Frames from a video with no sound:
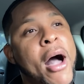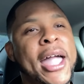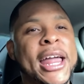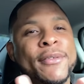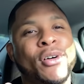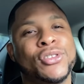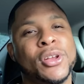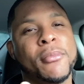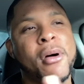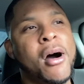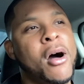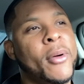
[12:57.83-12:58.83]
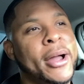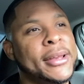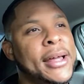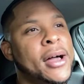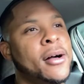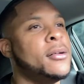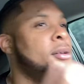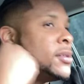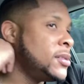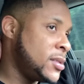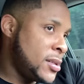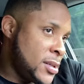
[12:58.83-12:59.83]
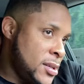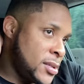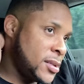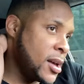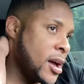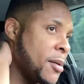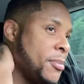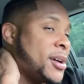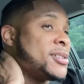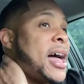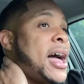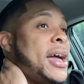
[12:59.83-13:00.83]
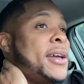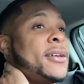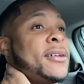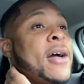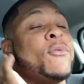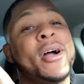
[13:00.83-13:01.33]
I can't even go to the mall right now because I have